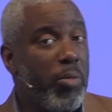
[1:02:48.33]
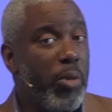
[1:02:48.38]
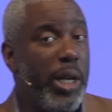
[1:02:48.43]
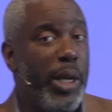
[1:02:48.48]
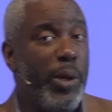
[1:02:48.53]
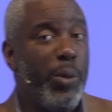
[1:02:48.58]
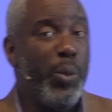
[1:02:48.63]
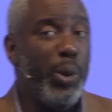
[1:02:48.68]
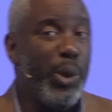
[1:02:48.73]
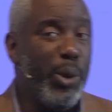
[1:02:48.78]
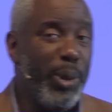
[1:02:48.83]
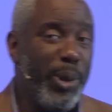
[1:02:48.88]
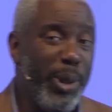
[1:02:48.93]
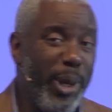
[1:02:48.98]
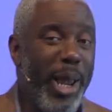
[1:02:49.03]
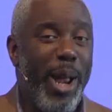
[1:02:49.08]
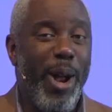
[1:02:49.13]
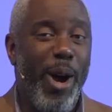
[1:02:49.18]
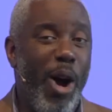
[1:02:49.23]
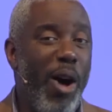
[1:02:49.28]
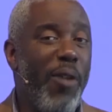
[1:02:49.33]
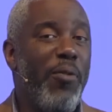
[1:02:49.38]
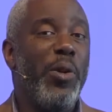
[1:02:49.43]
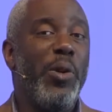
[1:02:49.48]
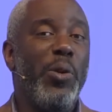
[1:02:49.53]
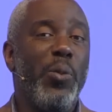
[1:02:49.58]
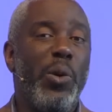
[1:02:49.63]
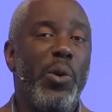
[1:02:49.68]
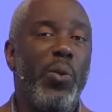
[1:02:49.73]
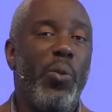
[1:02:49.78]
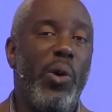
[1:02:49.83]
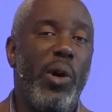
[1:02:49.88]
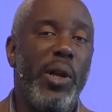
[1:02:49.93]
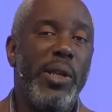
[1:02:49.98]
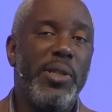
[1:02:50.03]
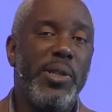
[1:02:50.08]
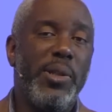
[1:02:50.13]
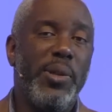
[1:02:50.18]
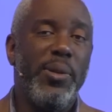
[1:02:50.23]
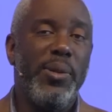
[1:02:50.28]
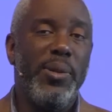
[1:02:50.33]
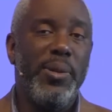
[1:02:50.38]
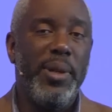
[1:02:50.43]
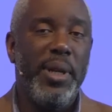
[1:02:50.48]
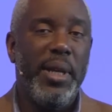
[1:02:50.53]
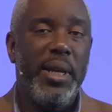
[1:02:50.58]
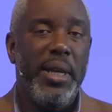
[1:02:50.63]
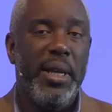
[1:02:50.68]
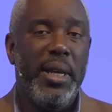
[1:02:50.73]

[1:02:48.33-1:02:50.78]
friend will, they often will want to